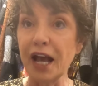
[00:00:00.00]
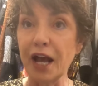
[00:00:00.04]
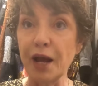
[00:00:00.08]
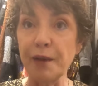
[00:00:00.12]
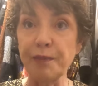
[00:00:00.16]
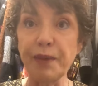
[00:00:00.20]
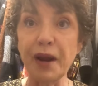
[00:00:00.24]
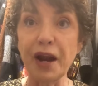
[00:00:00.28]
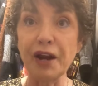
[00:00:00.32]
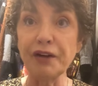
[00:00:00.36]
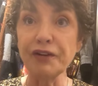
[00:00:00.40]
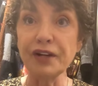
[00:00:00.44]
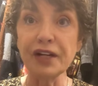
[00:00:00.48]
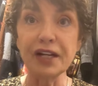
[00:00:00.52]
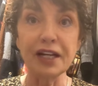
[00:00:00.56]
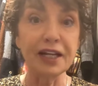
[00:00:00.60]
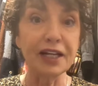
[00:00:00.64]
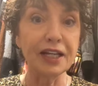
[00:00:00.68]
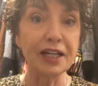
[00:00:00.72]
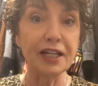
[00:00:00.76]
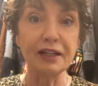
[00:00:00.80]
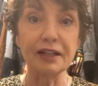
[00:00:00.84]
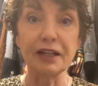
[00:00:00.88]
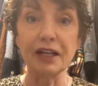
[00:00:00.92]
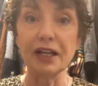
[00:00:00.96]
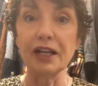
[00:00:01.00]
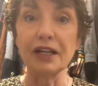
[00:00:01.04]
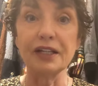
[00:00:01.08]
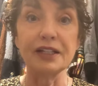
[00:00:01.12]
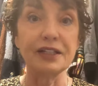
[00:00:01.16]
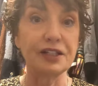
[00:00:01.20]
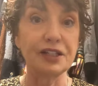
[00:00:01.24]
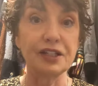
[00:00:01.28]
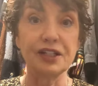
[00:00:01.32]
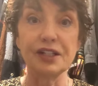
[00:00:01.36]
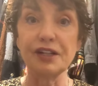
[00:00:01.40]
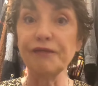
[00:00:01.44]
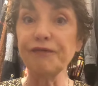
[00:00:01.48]
Apparently,
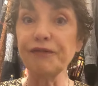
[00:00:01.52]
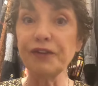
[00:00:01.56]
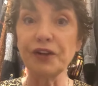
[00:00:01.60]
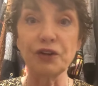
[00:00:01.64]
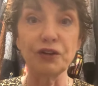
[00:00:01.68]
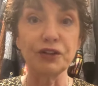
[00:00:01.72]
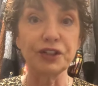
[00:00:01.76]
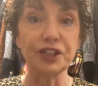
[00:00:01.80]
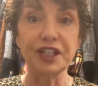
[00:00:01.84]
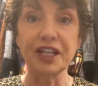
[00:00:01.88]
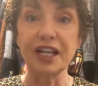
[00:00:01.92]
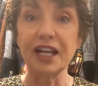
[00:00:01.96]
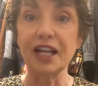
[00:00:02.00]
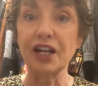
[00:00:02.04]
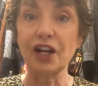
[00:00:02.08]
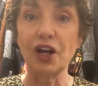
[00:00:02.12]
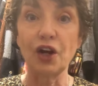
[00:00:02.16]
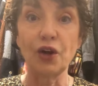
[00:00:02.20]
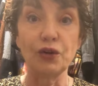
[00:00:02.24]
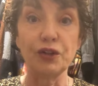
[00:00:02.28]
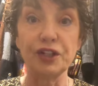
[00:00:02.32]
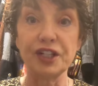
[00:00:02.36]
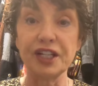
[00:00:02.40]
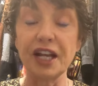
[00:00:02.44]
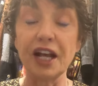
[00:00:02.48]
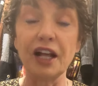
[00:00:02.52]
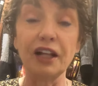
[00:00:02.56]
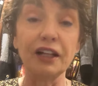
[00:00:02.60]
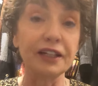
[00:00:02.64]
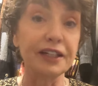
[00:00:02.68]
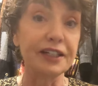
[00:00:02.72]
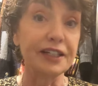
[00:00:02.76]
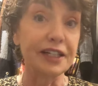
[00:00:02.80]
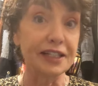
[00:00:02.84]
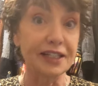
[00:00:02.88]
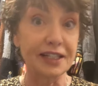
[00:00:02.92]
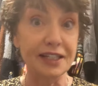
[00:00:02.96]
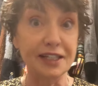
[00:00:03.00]
it's difficult to get a hotel.
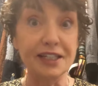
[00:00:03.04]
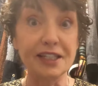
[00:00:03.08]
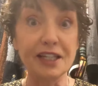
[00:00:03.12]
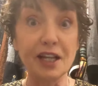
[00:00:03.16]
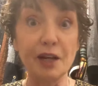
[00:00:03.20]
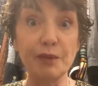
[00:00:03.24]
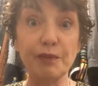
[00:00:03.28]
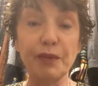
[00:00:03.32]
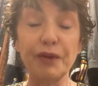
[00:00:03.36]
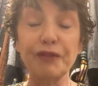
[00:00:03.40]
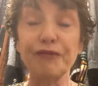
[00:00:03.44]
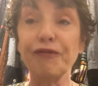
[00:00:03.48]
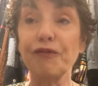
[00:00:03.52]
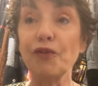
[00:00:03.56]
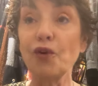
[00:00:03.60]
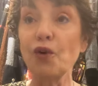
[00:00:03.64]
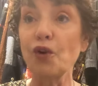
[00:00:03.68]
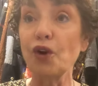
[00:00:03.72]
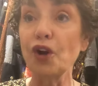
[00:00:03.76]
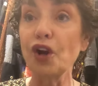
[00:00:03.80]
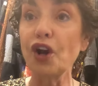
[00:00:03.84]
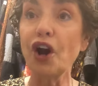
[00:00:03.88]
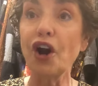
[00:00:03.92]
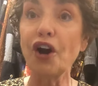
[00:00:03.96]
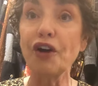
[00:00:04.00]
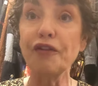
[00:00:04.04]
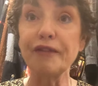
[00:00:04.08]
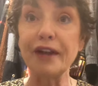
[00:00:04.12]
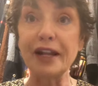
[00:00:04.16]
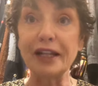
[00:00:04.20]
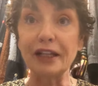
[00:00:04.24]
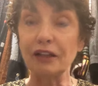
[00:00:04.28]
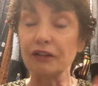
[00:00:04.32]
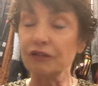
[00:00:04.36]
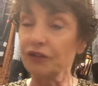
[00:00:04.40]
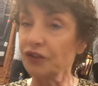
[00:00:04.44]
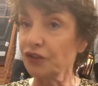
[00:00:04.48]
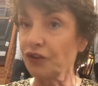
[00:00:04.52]
And as I said before, car
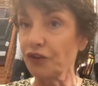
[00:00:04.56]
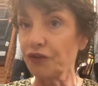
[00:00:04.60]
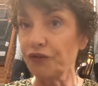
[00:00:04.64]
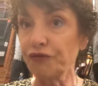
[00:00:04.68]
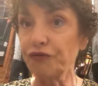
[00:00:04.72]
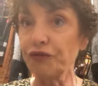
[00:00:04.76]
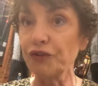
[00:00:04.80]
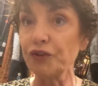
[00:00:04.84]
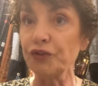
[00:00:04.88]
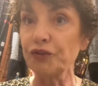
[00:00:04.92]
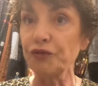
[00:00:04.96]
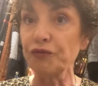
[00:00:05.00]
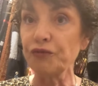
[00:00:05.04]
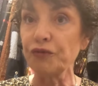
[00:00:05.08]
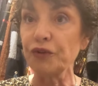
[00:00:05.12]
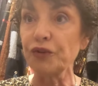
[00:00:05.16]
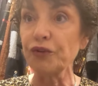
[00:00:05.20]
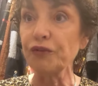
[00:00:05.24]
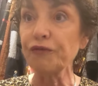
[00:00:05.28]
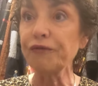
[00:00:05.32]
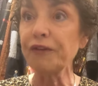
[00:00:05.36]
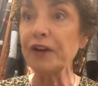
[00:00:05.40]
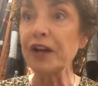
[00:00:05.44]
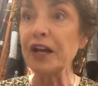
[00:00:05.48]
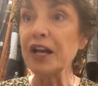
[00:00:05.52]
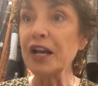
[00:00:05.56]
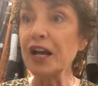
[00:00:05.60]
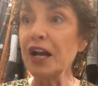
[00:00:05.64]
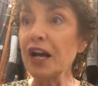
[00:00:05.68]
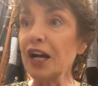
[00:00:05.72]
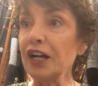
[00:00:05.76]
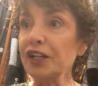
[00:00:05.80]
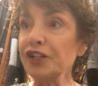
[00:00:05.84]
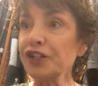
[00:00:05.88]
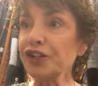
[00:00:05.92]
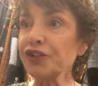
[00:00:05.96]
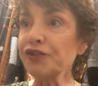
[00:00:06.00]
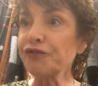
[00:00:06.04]
rentals are through the roof.
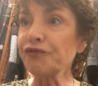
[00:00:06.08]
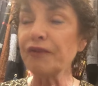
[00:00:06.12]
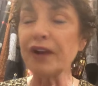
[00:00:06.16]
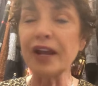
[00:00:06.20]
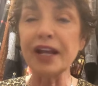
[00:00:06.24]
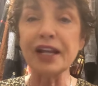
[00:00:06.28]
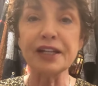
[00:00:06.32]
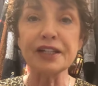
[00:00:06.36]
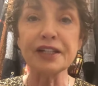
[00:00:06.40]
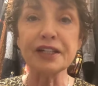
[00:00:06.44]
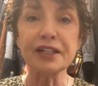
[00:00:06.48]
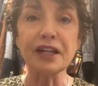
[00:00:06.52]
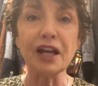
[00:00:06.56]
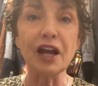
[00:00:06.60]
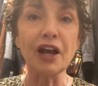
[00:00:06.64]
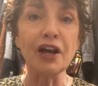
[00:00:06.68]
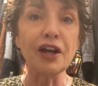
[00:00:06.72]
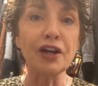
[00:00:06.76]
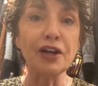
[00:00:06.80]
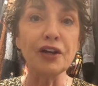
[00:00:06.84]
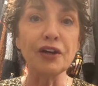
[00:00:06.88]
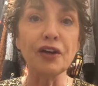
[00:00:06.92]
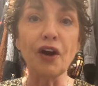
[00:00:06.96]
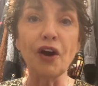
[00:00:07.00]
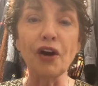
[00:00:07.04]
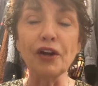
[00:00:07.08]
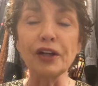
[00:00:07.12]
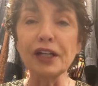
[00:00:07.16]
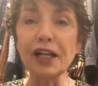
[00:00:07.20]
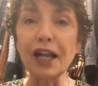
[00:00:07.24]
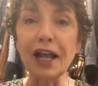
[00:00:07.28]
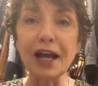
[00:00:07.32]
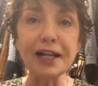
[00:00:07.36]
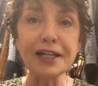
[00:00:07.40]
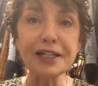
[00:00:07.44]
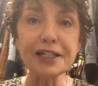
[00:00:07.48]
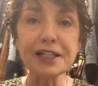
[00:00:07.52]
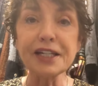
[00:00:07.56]
I just read
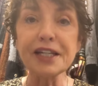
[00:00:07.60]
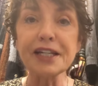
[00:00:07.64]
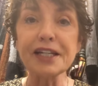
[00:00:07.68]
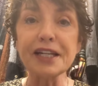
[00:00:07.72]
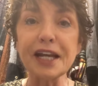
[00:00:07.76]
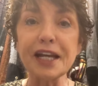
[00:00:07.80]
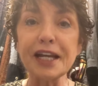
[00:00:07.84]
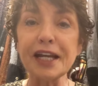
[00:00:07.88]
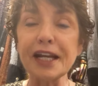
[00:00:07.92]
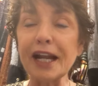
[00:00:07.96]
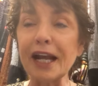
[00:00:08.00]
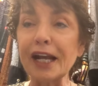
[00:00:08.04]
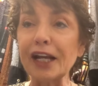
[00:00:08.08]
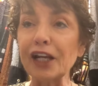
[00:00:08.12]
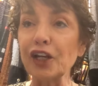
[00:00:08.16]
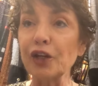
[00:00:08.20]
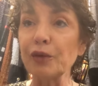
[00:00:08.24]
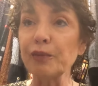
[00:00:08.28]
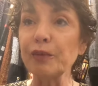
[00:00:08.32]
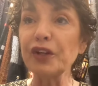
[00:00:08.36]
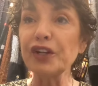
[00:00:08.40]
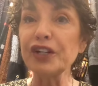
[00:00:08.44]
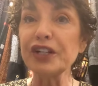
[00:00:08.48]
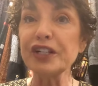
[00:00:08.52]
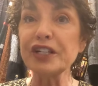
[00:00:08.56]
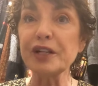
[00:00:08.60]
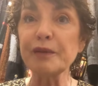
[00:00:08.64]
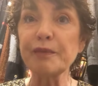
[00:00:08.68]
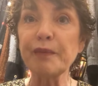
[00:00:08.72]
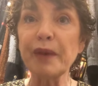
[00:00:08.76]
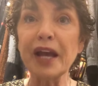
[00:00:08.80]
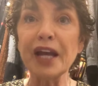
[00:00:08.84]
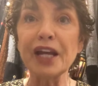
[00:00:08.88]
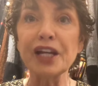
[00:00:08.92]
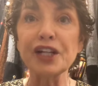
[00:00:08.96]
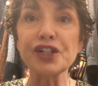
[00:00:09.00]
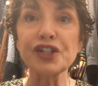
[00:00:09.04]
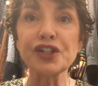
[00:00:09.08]
online today in our community
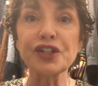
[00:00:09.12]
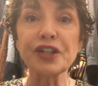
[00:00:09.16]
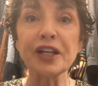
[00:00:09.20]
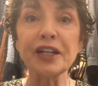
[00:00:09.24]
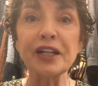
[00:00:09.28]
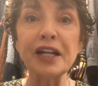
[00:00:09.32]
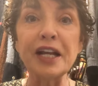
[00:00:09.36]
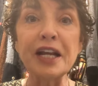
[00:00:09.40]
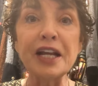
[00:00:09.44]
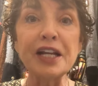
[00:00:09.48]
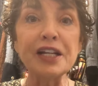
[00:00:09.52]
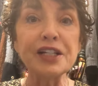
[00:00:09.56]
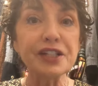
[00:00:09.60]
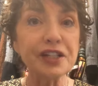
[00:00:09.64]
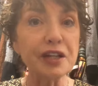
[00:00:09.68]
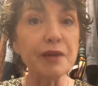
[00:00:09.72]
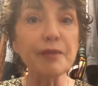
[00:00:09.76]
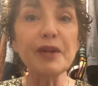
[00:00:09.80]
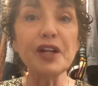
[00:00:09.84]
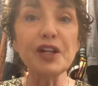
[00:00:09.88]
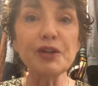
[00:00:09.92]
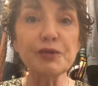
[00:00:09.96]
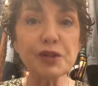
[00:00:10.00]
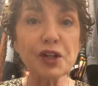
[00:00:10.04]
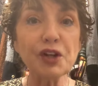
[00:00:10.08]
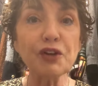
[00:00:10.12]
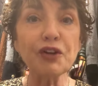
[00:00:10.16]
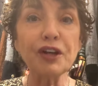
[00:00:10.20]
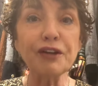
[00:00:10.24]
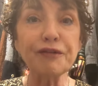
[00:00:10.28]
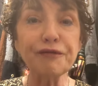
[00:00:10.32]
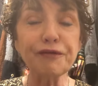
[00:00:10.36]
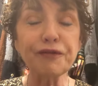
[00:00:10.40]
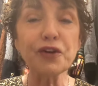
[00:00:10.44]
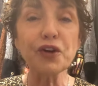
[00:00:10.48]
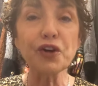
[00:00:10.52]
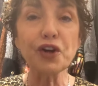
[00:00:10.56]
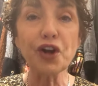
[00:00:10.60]
page that somebody was
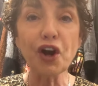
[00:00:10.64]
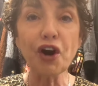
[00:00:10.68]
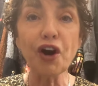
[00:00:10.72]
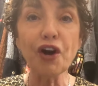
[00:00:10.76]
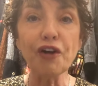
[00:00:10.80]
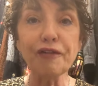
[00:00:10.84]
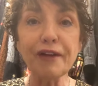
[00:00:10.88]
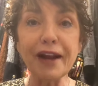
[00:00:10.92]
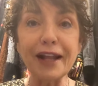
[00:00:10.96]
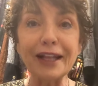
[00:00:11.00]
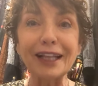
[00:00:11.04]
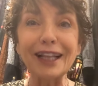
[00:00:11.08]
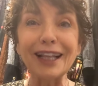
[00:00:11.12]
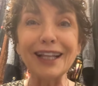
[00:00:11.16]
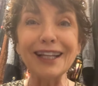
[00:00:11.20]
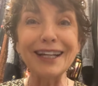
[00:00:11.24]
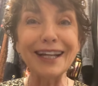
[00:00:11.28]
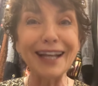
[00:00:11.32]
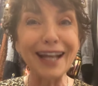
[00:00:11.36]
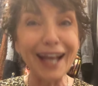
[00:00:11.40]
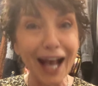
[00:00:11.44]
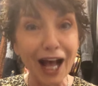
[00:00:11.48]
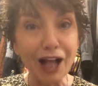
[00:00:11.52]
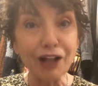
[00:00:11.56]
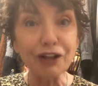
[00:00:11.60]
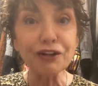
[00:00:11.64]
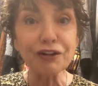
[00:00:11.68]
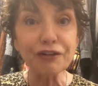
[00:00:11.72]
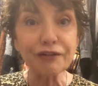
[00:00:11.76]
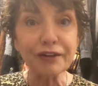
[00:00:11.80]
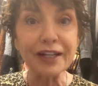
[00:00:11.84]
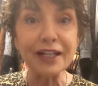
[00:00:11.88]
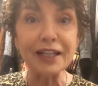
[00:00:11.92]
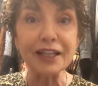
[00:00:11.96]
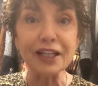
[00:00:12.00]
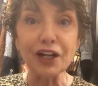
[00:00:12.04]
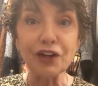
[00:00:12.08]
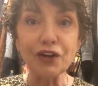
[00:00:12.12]
looking for a car rental in
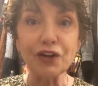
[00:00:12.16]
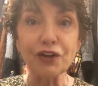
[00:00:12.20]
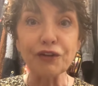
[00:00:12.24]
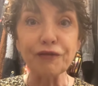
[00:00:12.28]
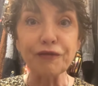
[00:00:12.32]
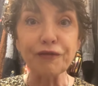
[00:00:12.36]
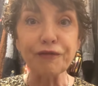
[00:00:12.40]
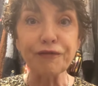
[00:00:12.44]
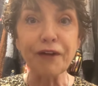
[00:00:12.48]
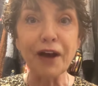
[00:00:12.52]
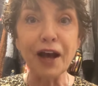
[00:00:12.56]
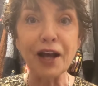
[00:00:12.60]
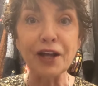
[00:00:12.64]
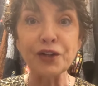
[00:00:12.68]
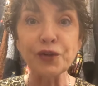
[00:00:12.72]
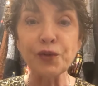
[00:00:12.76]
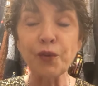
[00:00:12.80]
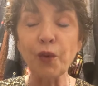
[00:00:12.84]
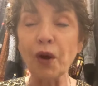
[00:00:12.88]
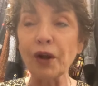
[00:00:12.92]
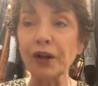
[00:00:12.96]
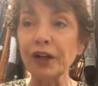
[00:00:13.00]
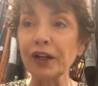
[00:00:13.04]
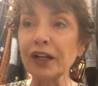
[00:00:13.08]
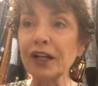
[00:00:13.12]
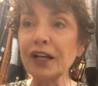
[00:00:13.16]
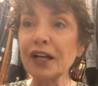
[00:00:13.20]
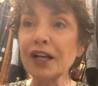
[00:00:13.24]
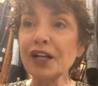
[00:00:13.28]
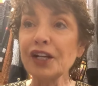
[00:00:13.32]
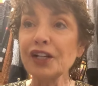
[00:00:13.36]
Calgary and they couldn't find one.